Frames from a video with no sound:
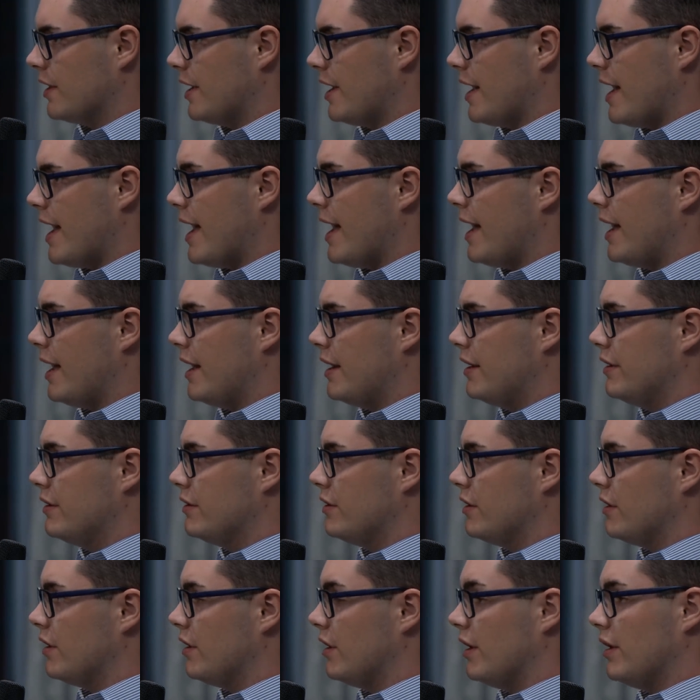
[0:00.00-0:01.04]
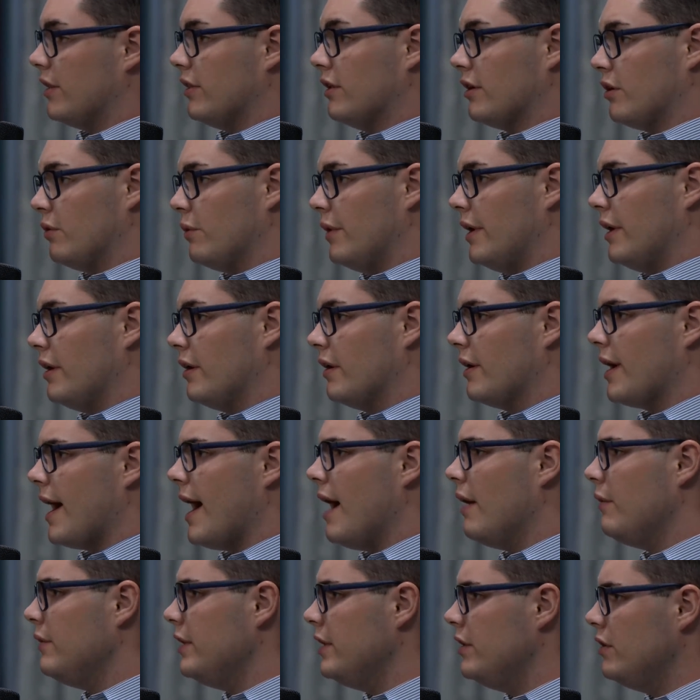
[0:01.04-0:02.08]
mm-hmm. and the creator.
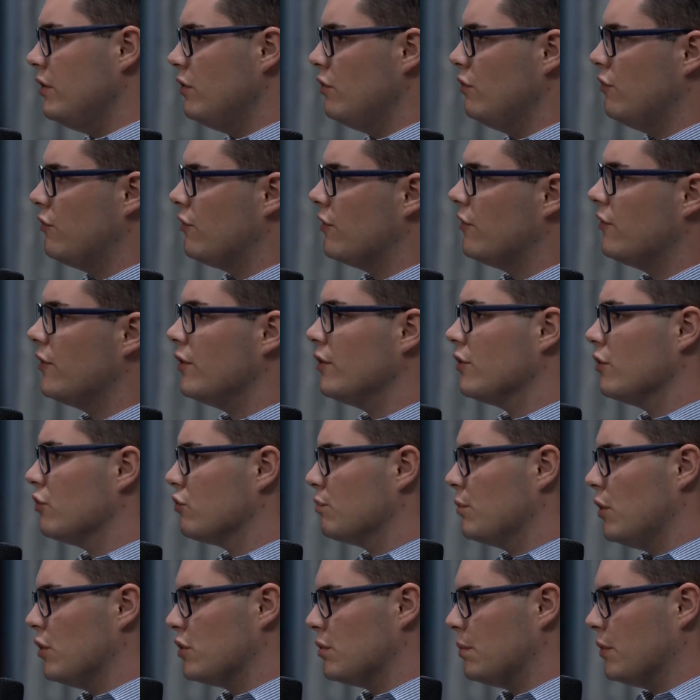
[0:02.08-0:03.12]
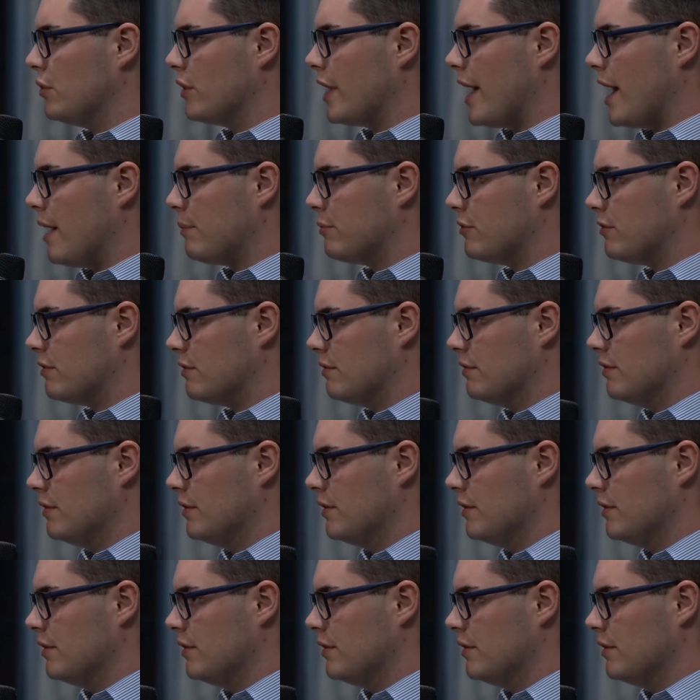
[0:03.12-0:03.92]
How do you fulfill those multiple caps?